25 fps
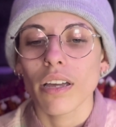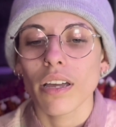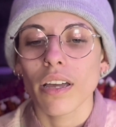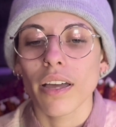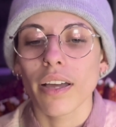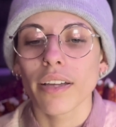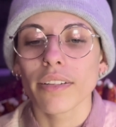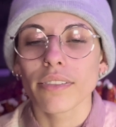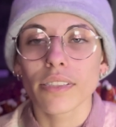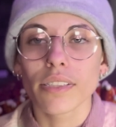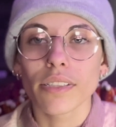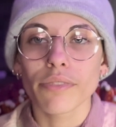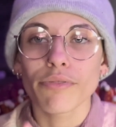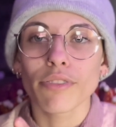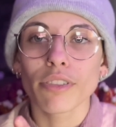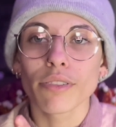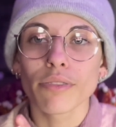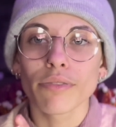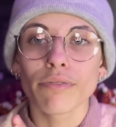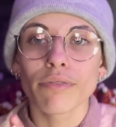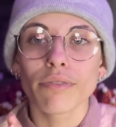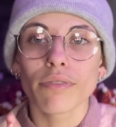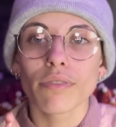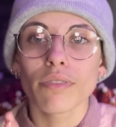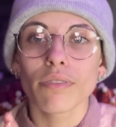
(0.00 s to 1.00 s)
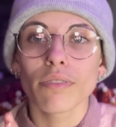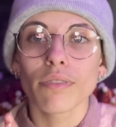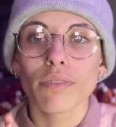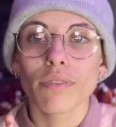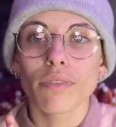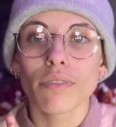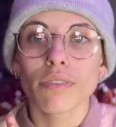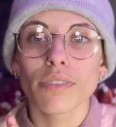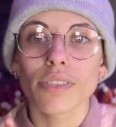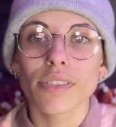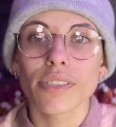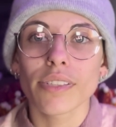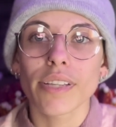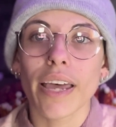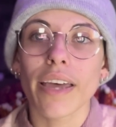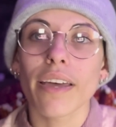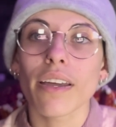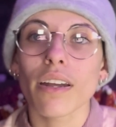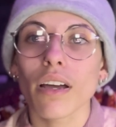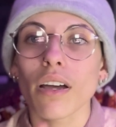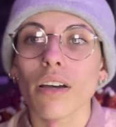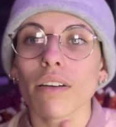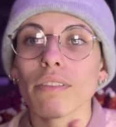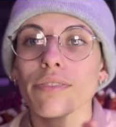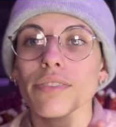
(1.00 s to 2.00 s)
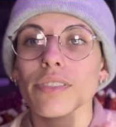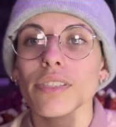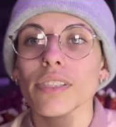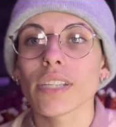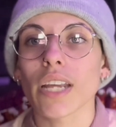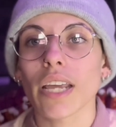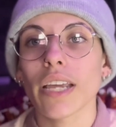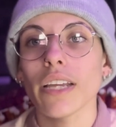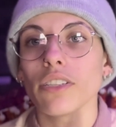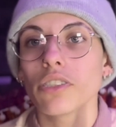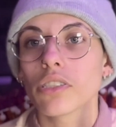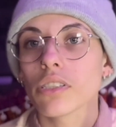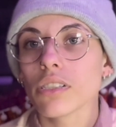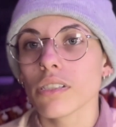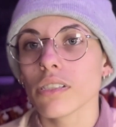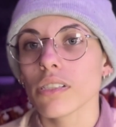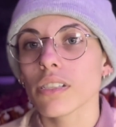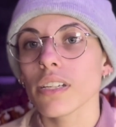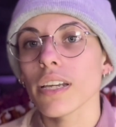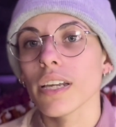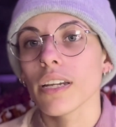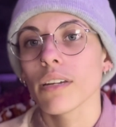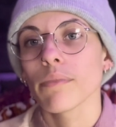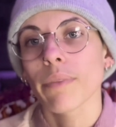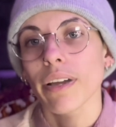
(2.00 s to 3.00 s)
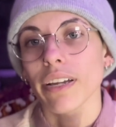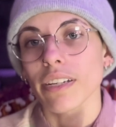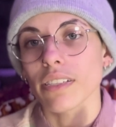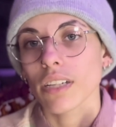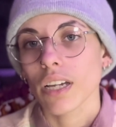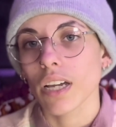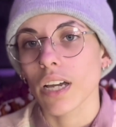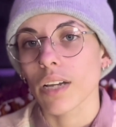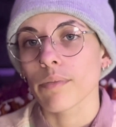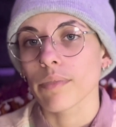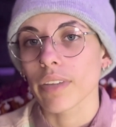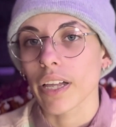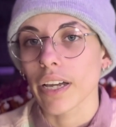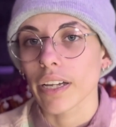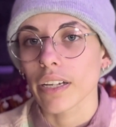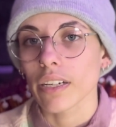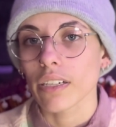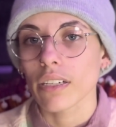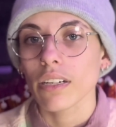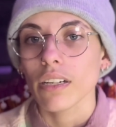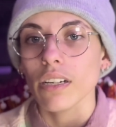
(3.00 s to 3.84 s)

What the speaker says: a different set of stages in my timeline.